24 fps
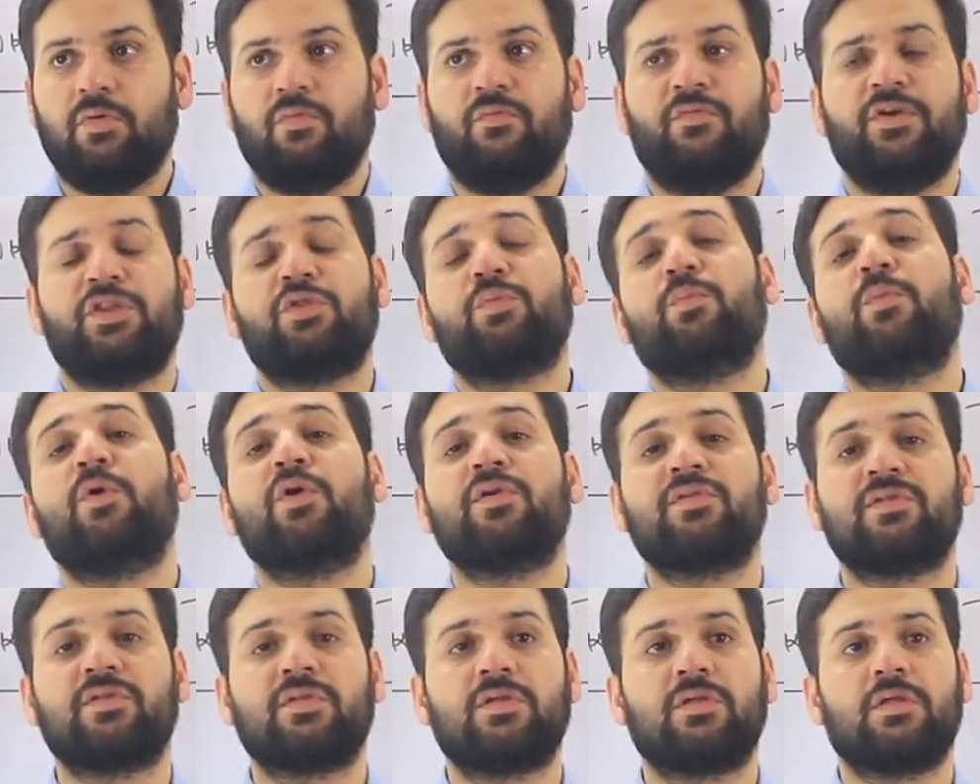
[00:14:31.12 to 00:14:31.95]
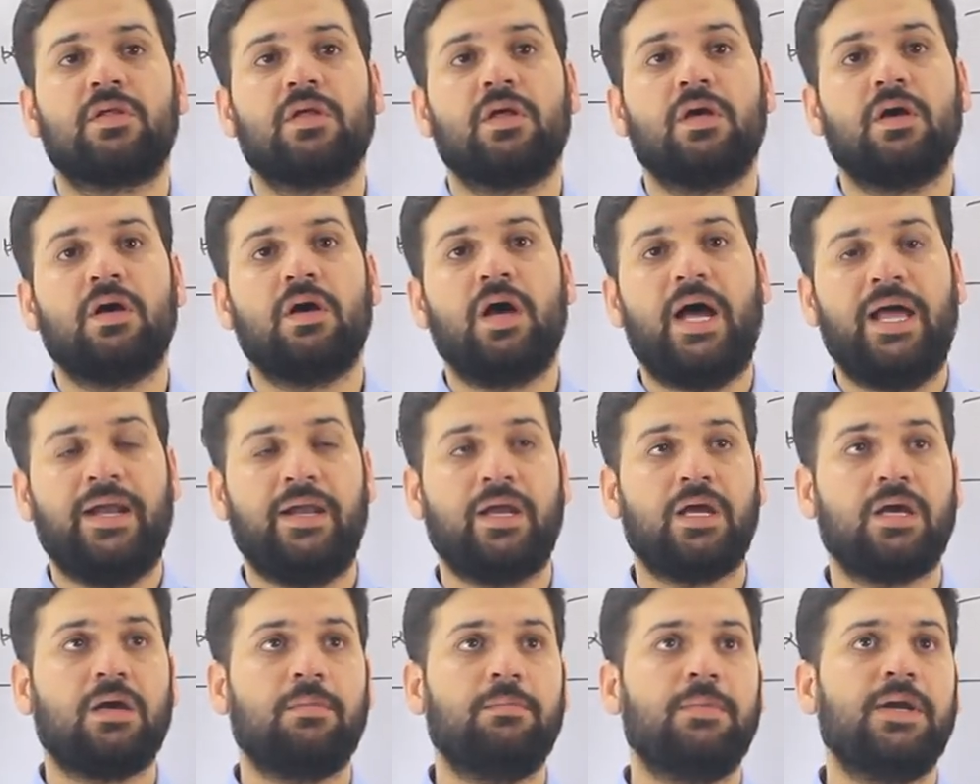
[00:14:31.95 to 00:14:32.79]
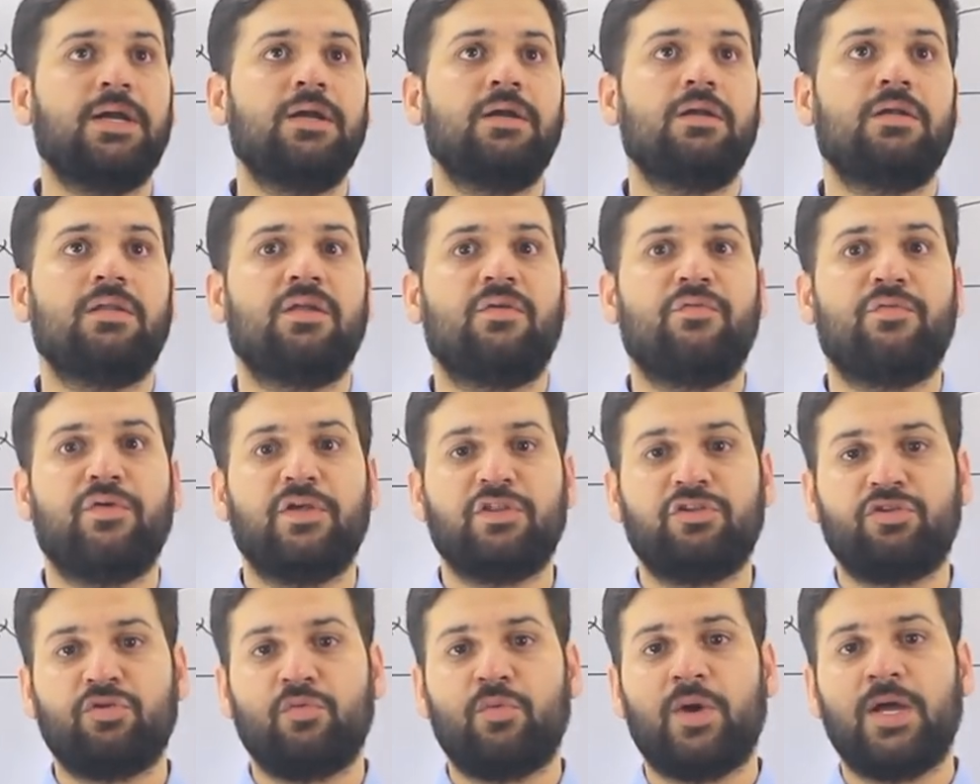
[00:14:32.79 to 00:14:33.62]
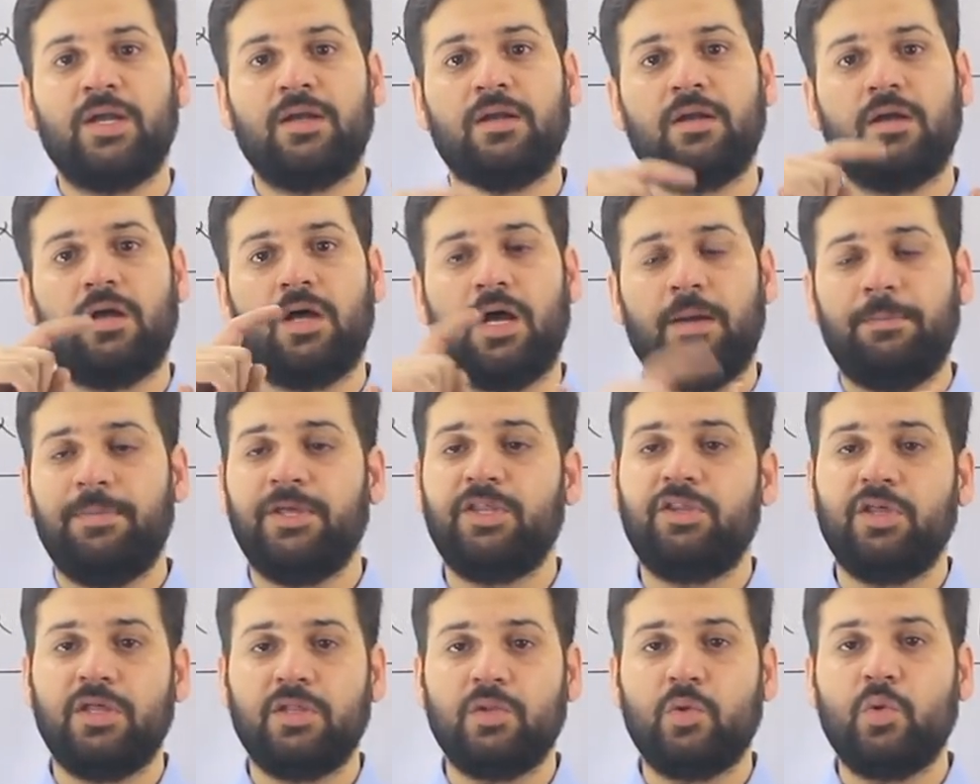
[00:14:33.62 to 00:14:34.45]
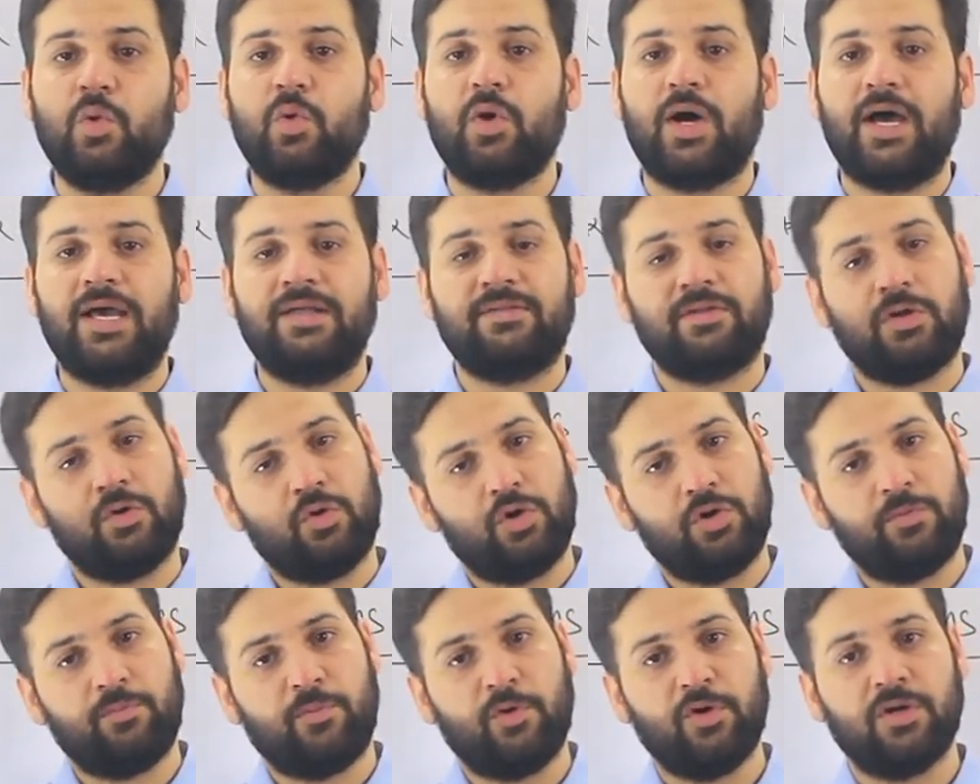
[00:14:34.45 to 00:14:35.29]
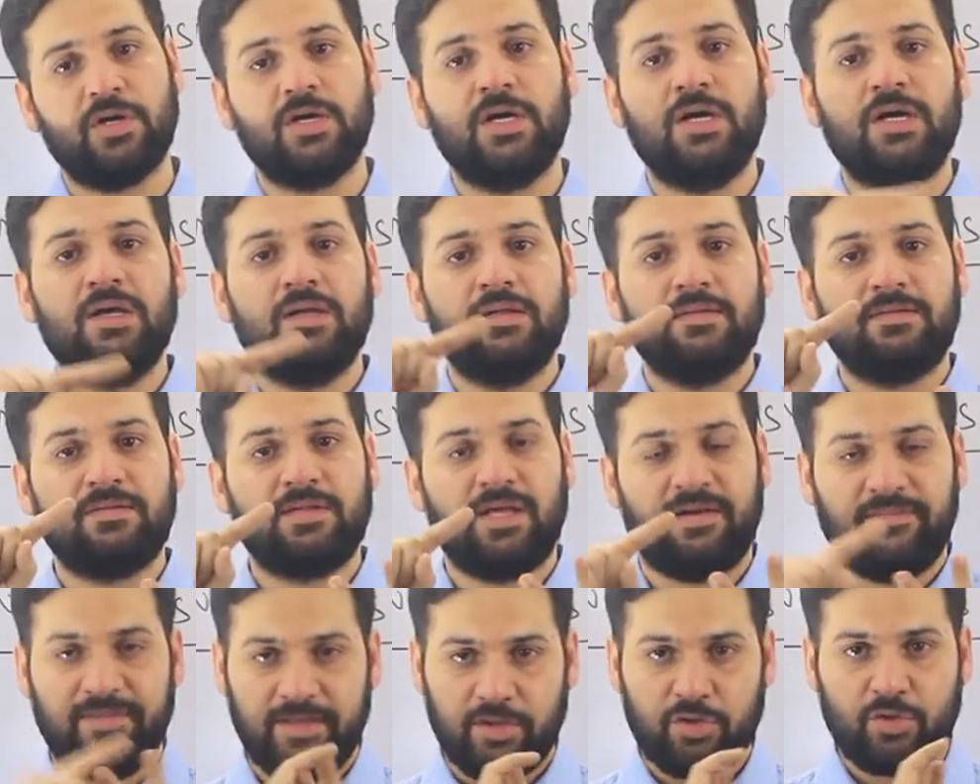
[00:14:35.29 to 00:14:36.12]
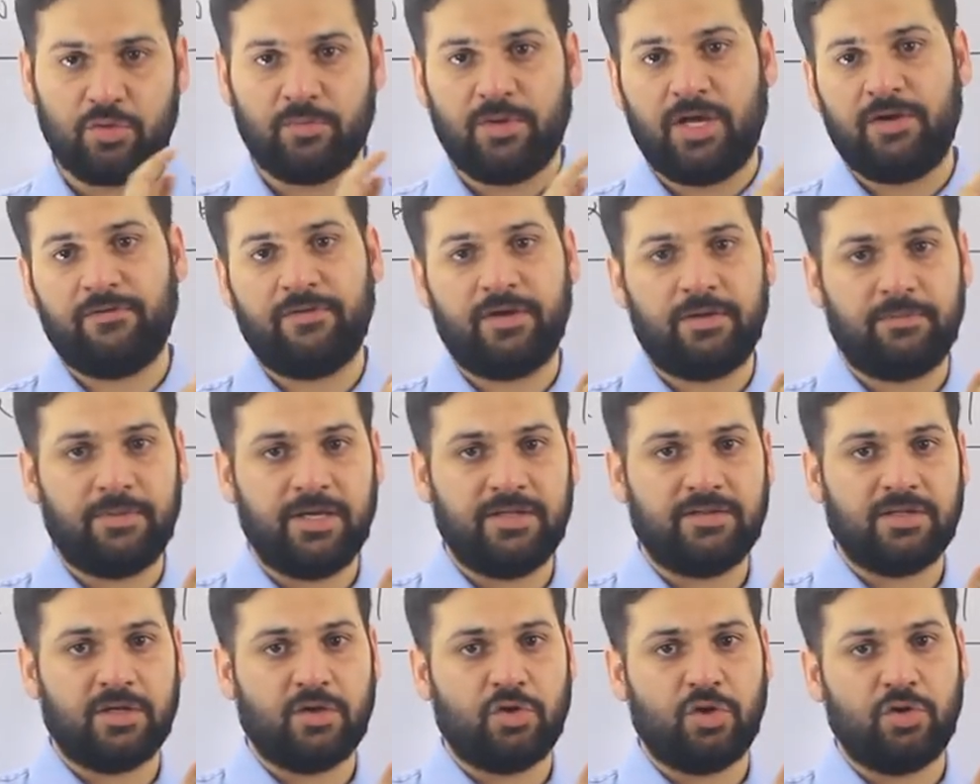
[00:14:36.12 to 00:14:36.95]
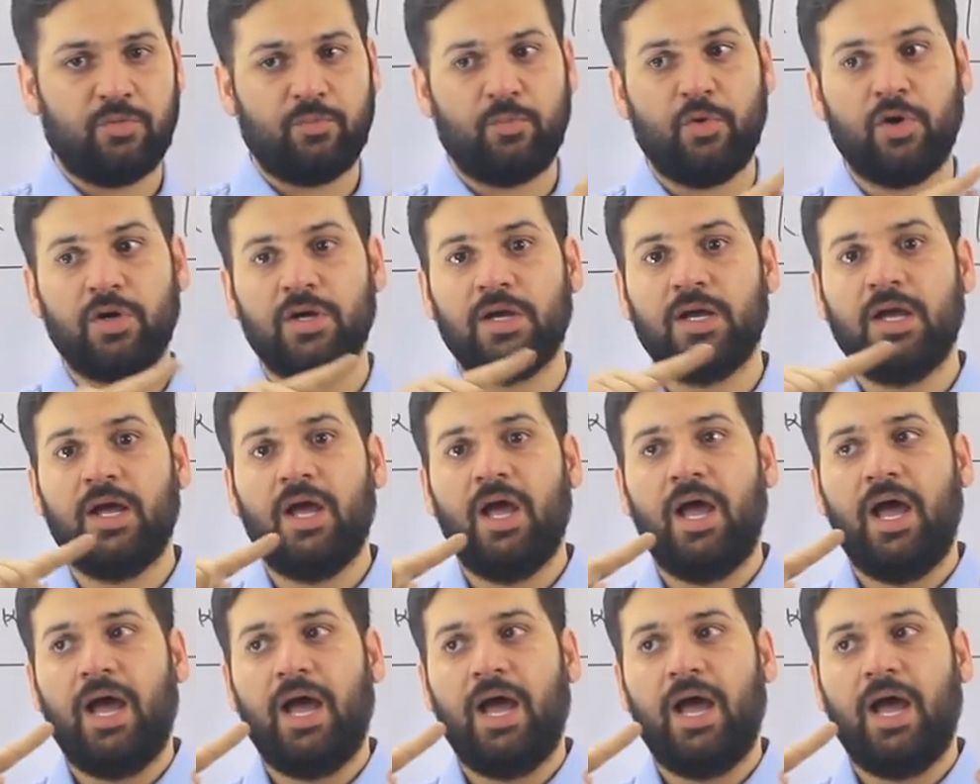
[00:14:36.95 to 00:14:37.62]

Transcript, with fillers: Which books I recommend? The first one, Abhijit Guha, is a good book. Sarvesh Kumar Verma is a good book.